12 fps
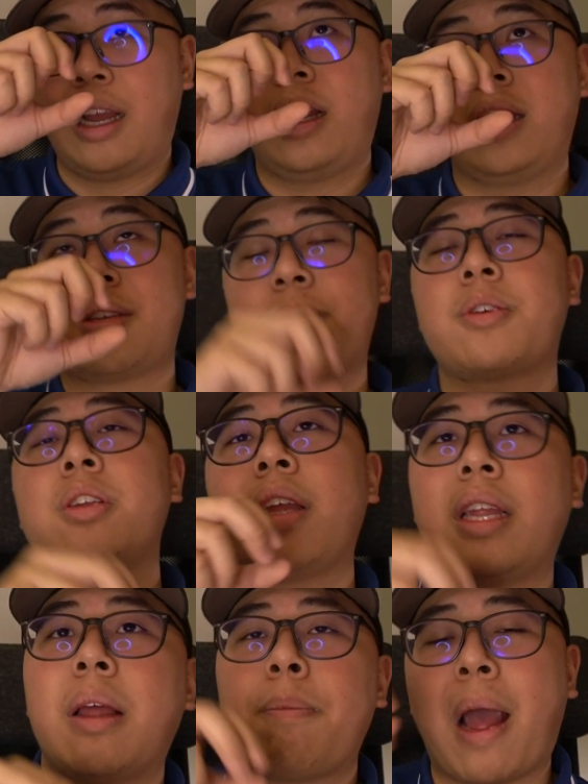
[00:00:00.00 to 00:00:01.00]

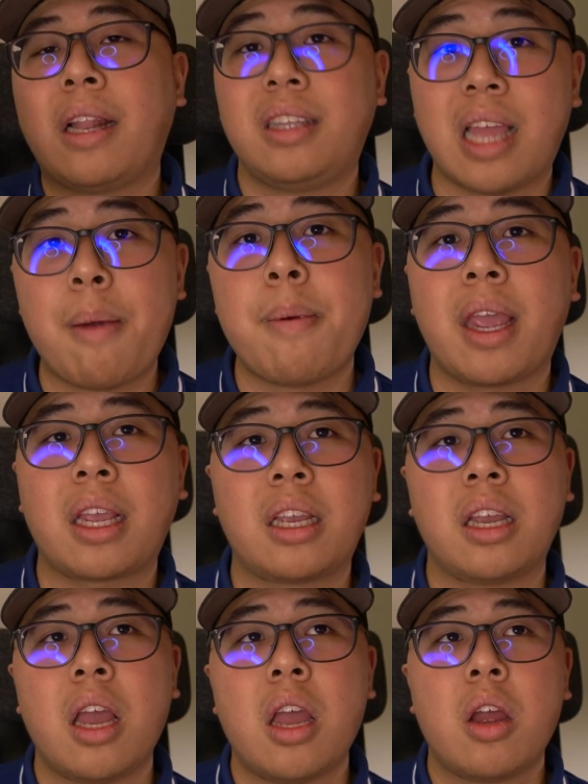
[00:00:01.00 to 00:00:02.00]
especially in a
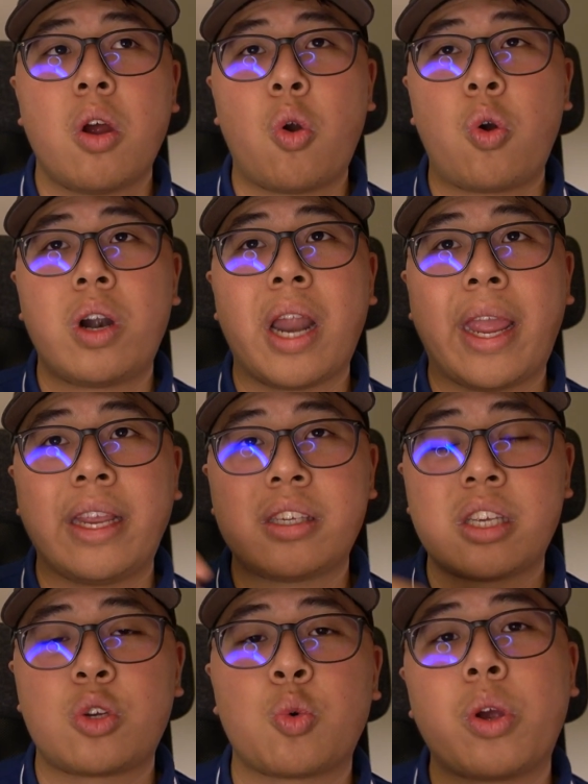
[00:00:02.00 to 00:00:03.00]
pandemic or a
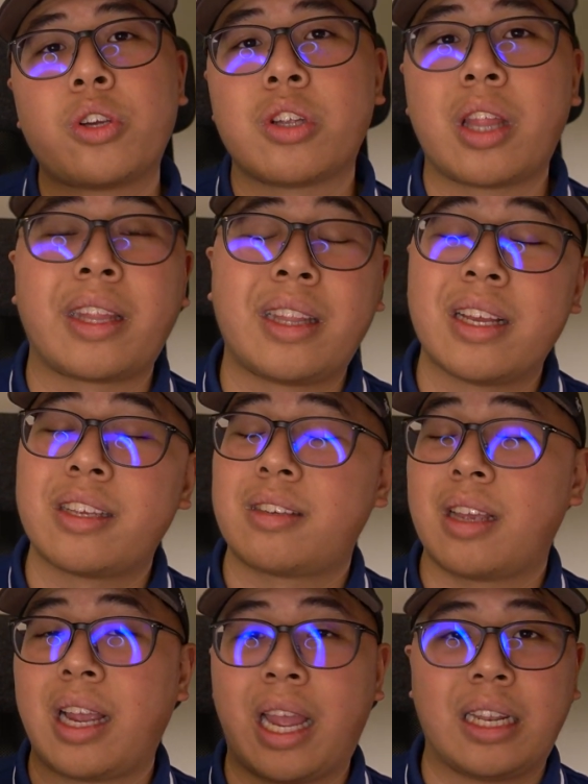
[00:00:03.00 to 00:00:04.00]
situation like
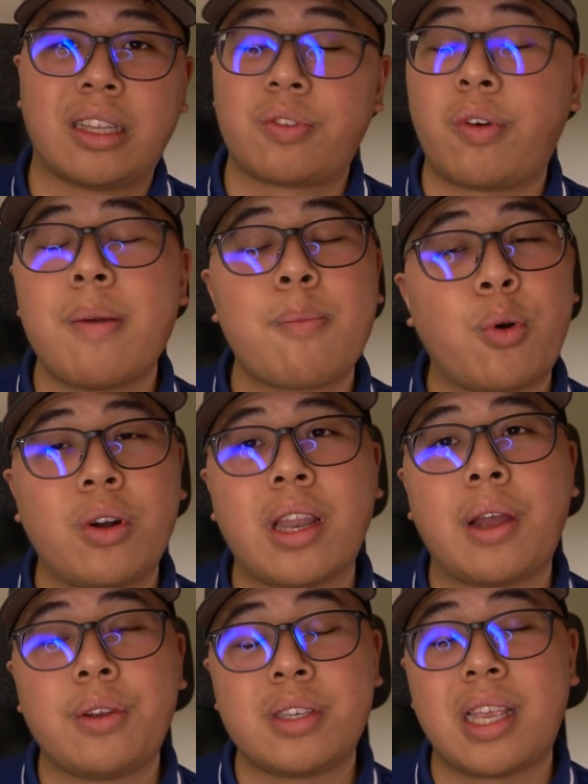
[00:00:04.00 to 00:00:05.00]
this, again, it's very important
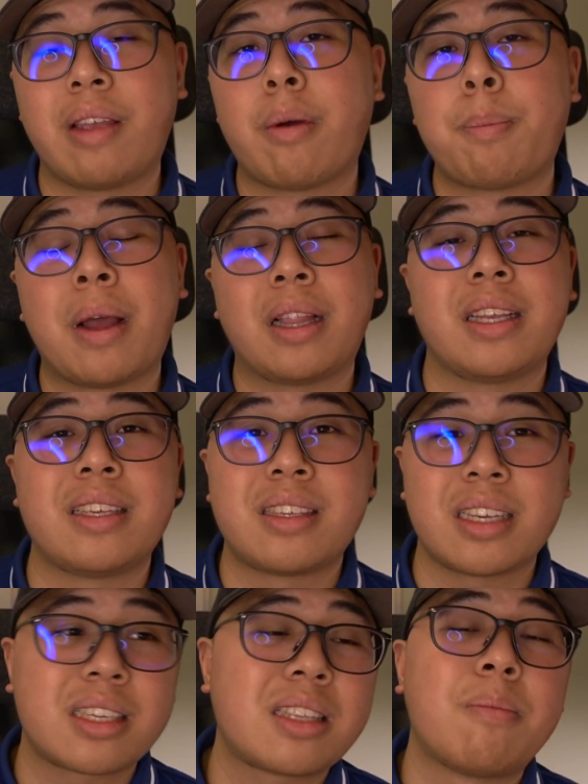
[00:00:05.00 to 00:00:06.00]
that you save up at least
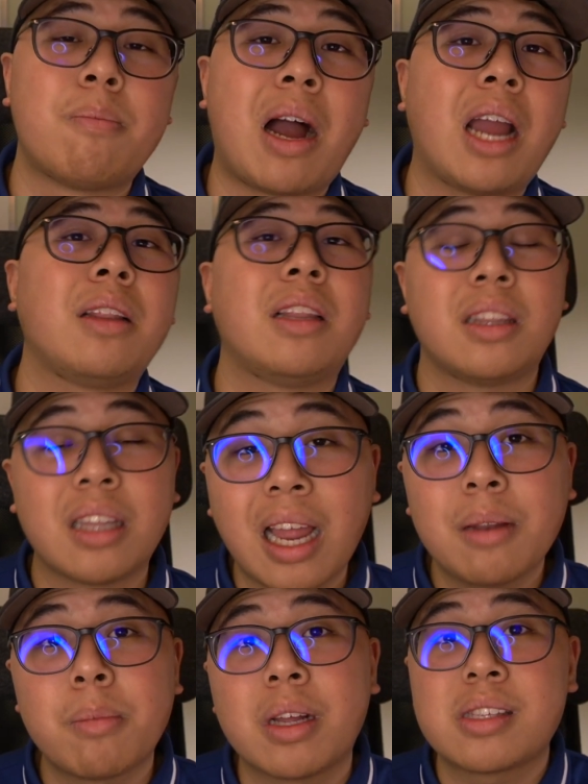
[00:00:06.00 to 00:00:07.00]
6 to
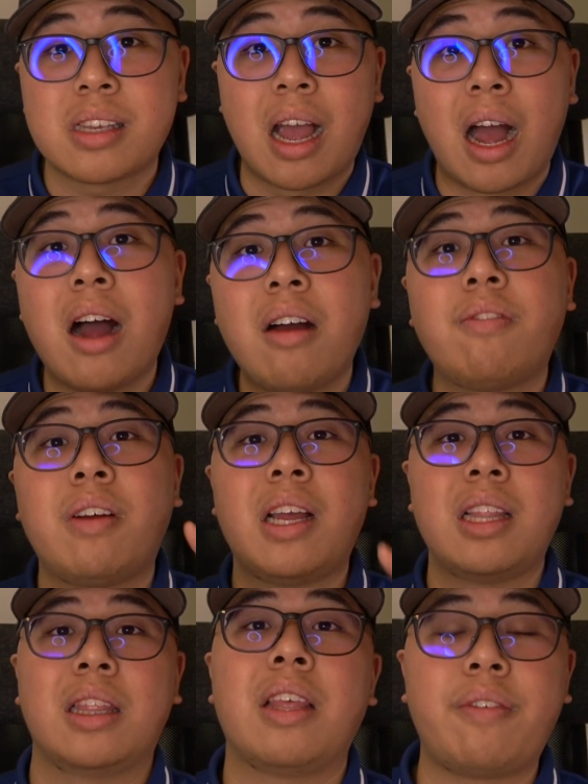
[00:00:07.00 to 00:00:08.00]
9 months of
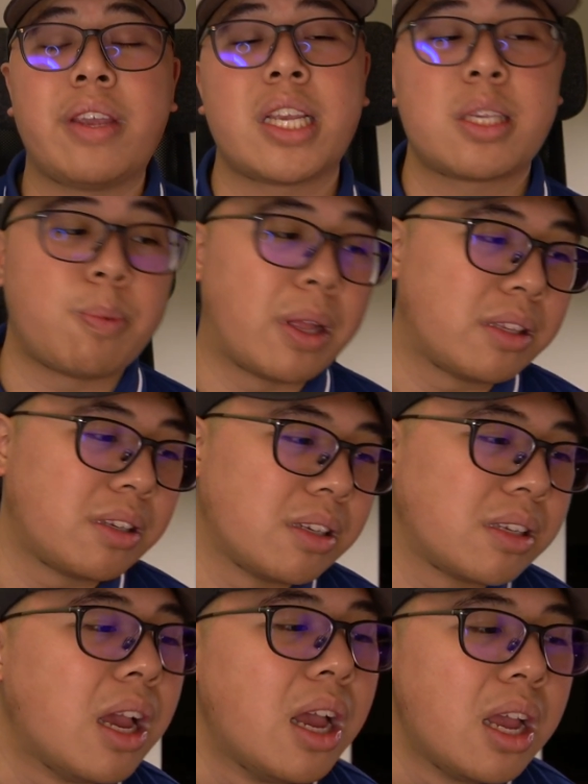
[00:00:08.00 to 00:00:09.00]
living expenses,